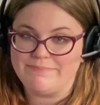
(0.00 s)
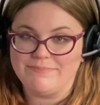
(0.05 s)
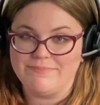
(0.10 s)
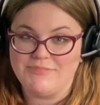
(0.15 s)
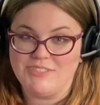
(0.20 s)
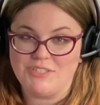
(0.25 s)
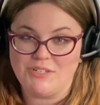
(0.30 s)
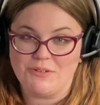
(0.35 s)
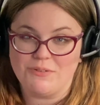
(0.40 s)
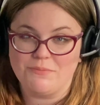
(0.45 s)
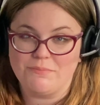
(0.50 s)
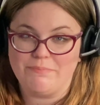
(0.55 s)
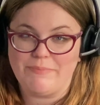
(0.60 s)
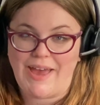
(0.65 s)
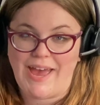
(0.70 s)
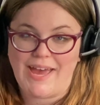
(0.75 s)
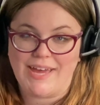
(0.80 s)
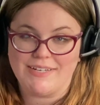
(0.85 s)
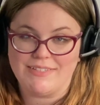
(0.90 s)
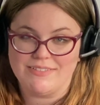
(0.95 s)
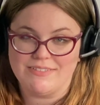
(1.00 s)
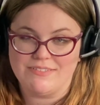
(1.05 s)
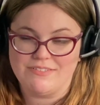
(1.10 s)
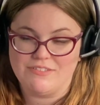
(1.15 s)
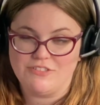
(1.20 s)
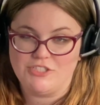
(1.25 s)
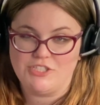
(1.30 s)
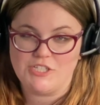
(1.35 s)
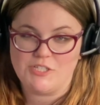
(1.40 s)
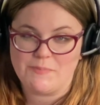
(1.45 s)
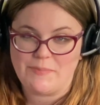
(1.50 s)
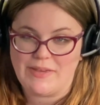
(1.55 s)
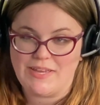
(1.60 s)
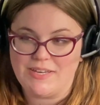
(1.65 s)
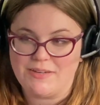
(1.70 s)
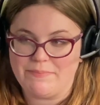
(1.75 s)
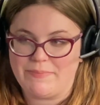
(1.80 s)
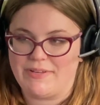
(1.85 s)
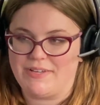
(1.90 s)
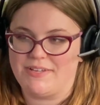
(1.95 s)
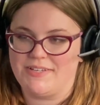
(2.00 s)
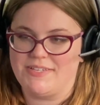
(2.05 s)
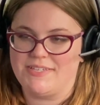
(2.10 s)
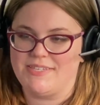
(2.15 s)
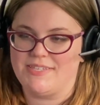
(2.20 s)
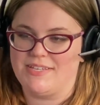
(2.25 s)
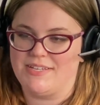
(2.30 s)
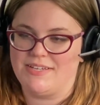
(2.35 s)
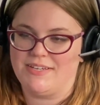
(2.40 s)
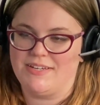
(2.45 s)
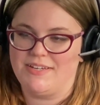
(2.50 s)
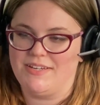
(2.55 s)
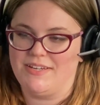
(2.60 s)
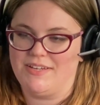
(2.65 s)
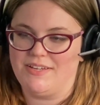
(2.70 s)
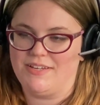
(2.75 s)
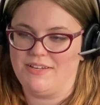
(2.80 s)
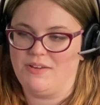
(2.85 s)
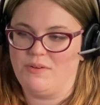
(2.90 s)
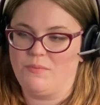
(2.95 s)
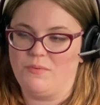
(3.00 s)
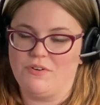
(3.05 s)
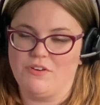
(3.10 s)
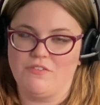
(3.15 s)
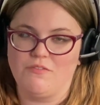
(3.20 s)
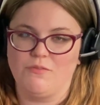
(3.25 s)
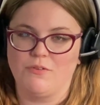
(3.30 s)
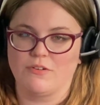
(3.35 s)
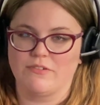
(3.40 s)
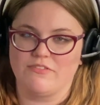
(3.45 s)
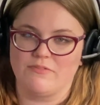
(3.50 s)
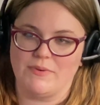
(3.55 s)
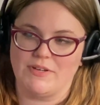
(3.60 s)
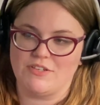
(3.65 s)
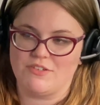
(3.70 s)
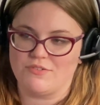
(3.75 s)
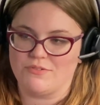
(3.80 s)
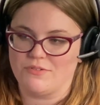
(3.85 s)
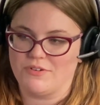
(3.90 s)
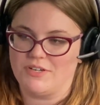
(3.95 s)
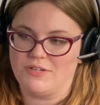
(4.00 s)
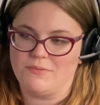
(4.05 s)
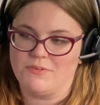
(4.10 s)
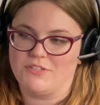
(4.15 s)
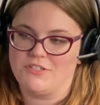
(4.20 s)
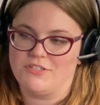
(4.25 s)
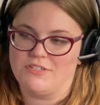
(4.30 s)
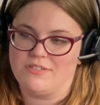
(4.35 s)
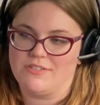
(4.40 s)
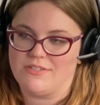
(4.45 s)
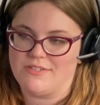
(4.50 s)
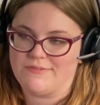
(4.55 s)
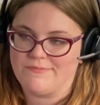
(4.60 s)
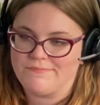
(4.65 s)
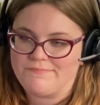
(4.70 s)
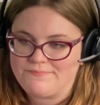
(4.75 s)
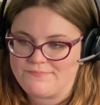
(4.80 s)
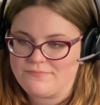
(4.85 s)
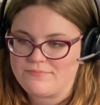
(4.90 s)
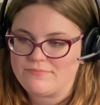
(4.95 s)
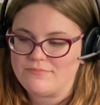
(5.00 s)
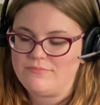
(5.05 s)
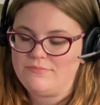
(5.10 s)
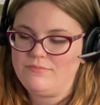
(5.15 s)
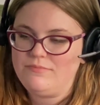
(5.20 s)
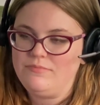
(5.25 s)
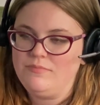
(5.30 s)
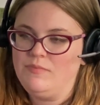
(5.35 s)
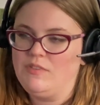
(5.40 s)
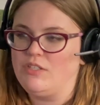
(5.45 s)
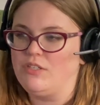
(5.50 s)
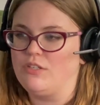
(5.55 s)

you know, bad she's been, because then it wouldn't have worked for my story, which is, you